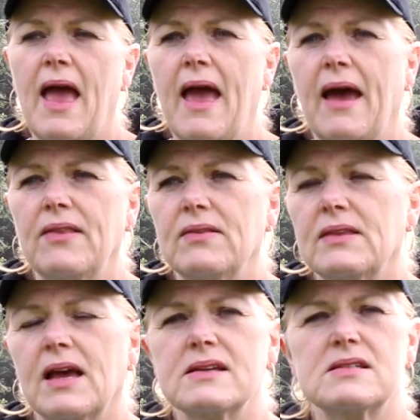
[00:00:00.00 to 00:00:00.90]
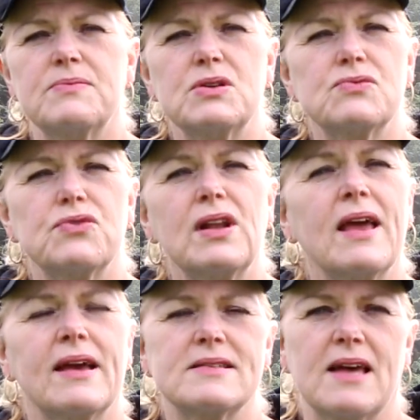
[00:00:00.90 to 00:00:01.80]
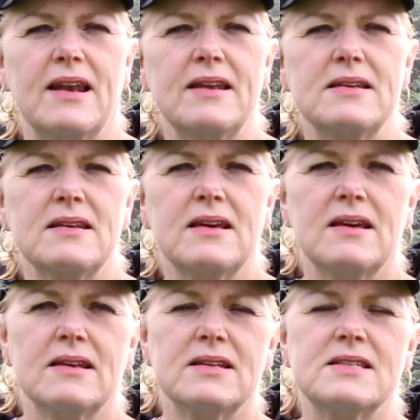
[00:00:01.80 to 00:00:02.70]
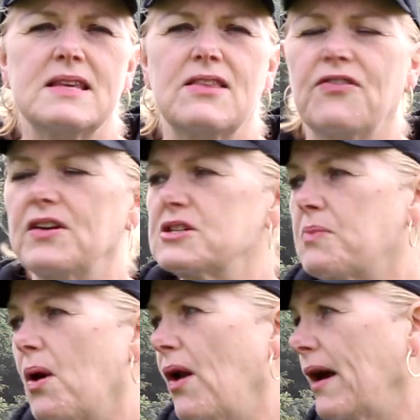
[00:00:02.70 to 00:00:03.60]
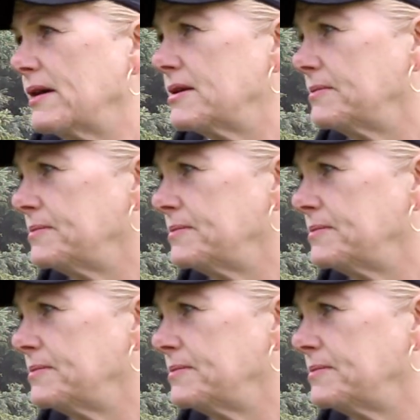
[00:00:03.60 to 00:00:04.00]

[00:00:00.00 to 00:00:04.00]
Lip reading: and the customer's really excited to see the finished product.